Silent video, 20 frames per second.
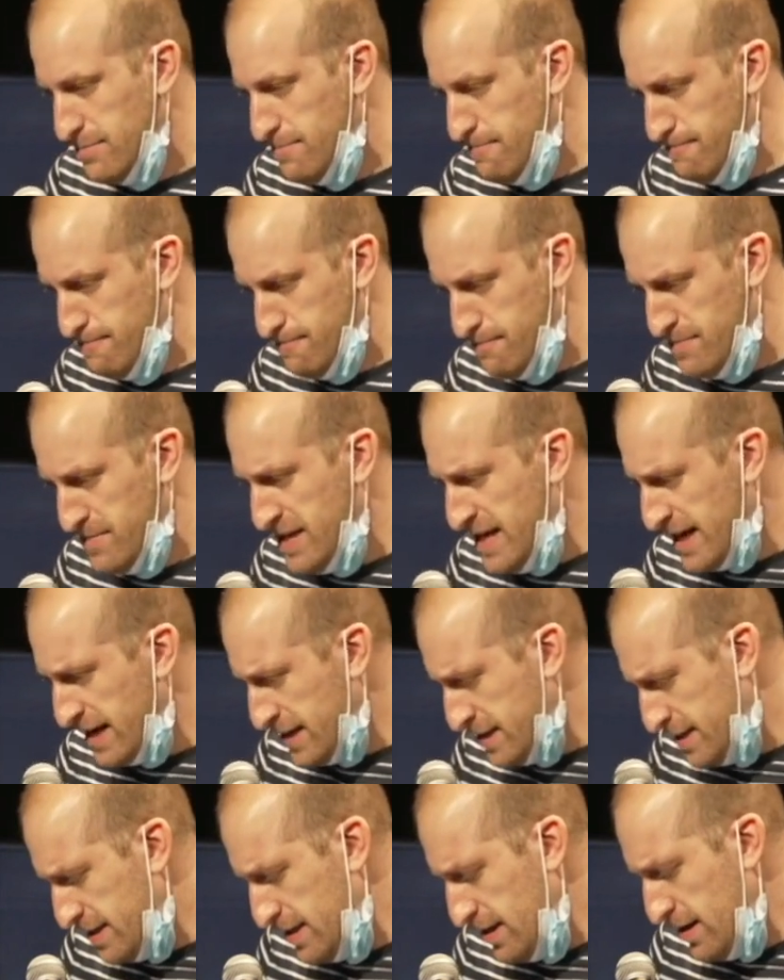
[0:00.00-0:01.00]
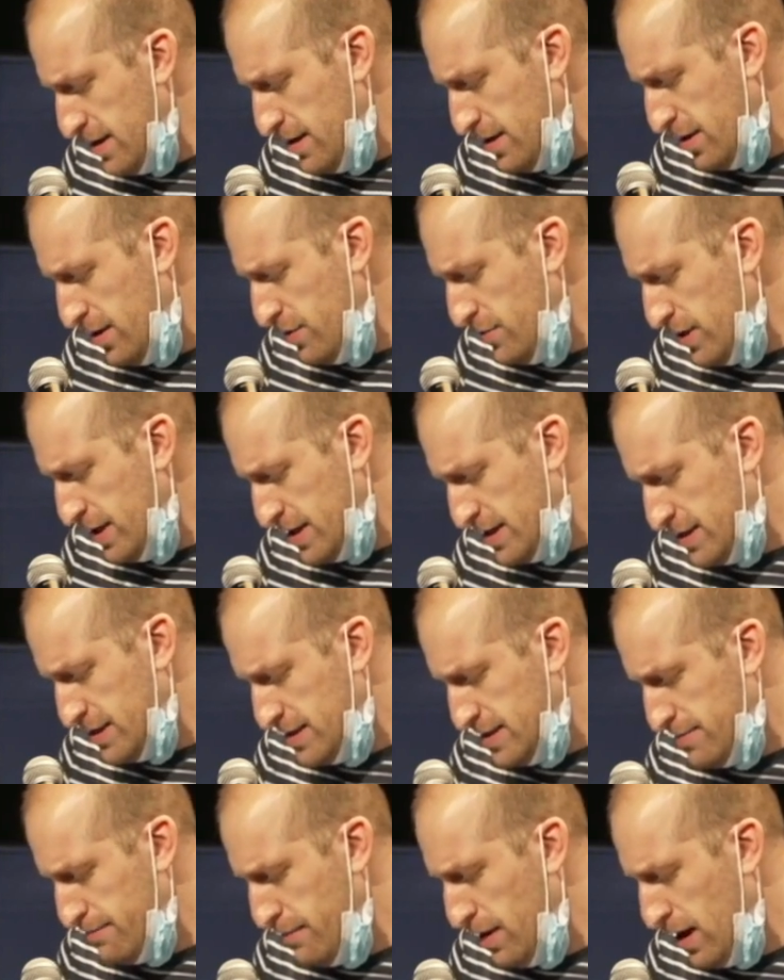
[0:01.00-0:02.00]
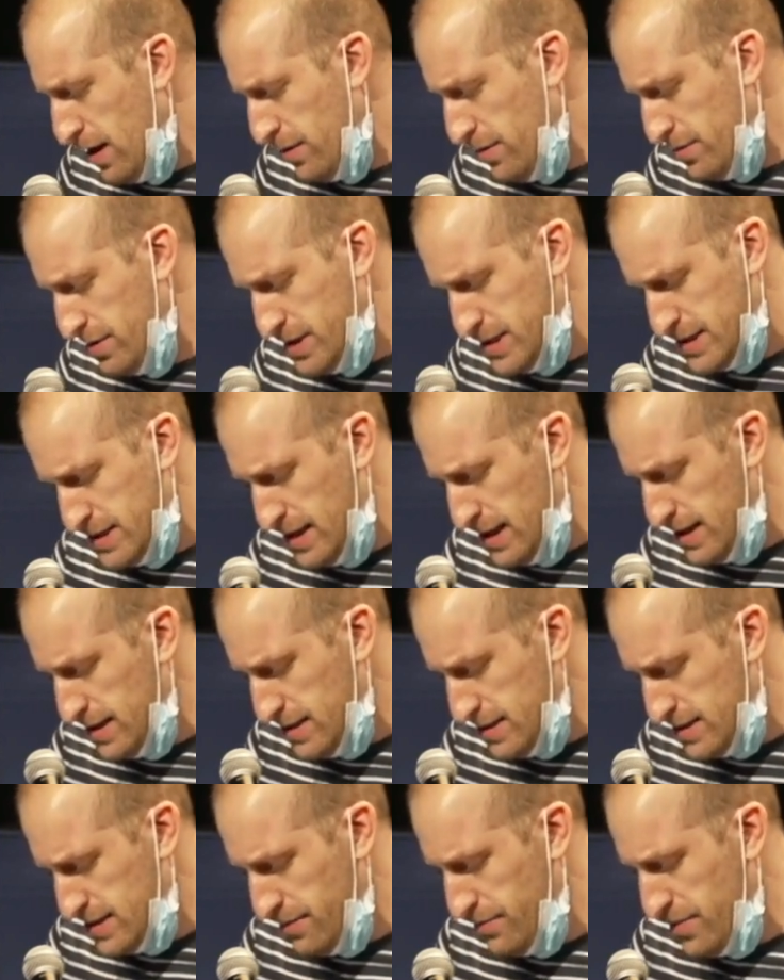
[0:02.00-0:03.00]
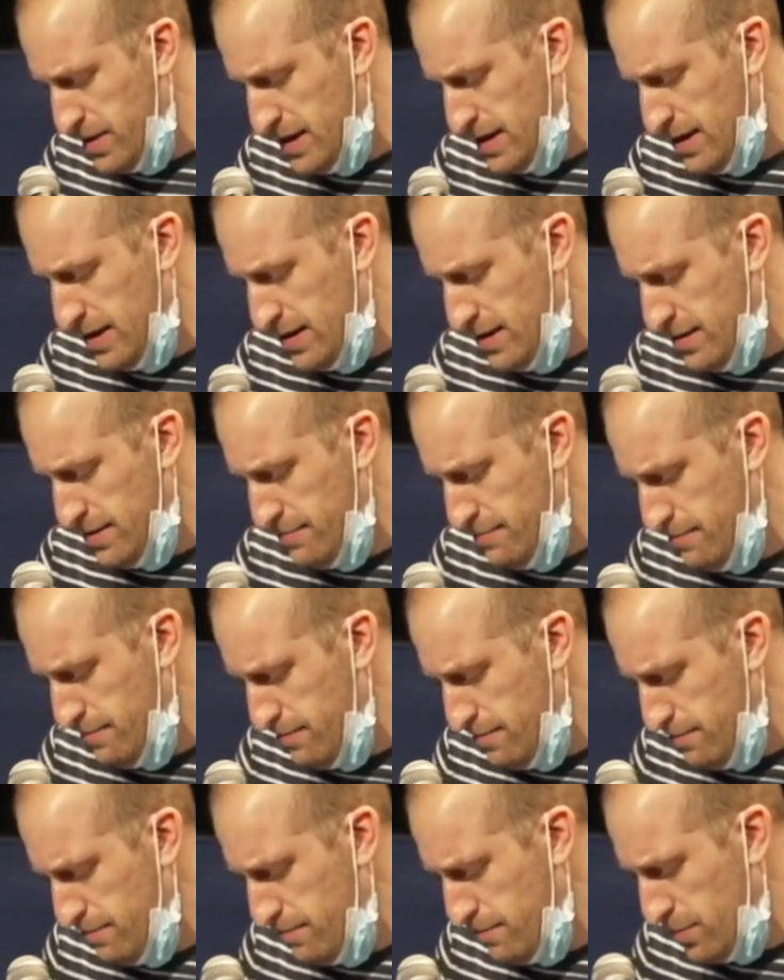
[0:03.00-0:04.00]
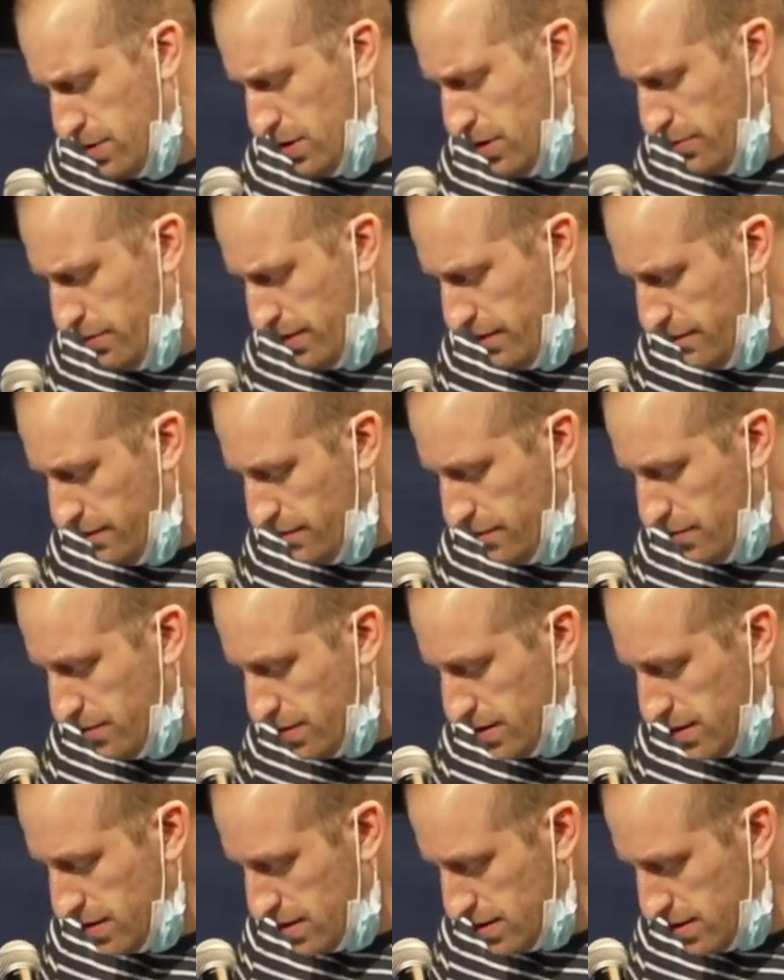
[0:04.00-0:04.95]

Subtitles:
Nix Unix model is not something I'm going for.